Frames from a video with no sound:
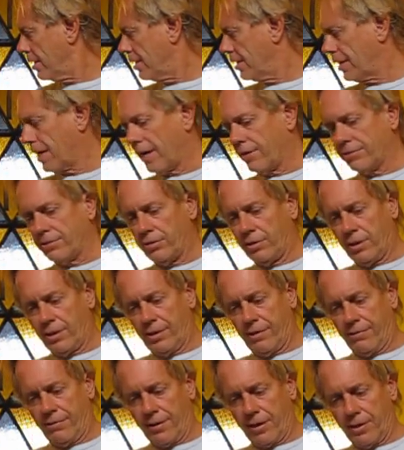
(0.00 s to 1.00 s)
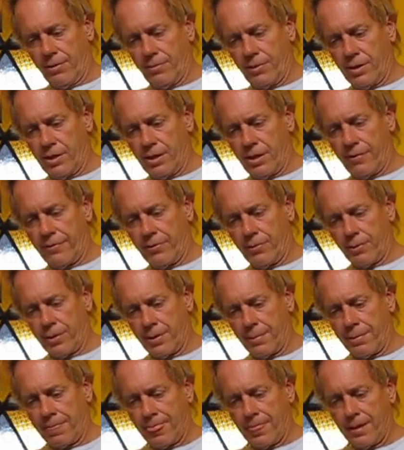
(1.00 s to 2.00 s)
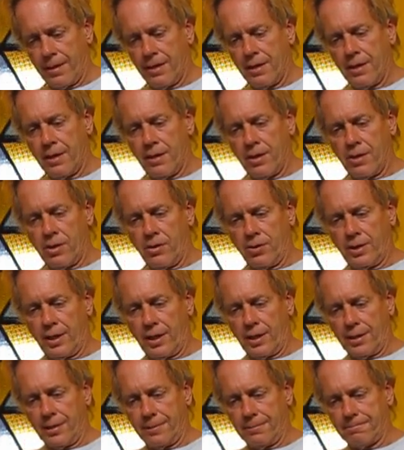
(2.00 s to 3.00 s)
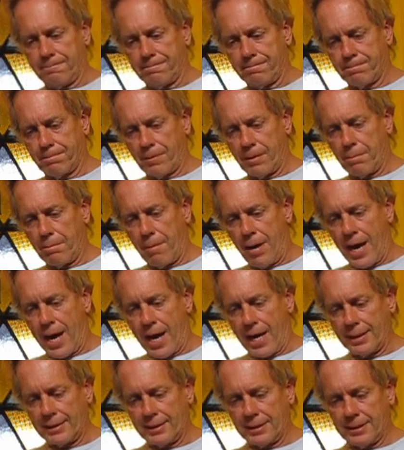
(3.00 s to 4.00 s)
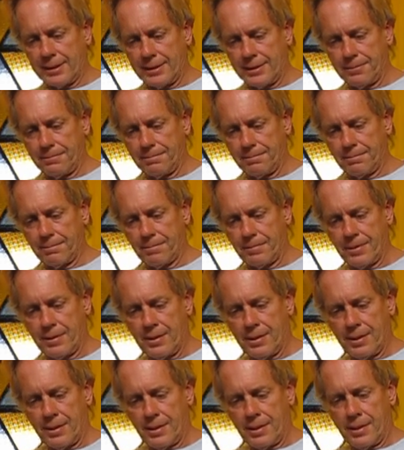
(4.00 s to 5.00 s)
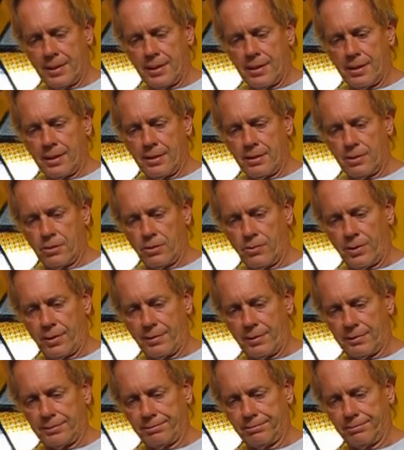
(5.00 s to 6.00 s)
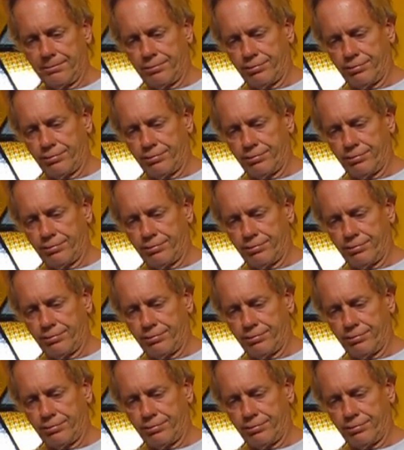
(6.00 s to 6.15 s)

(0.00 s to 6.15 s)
How to live anywhere and everywhere. Okay, Matt. Oh, wait a minute.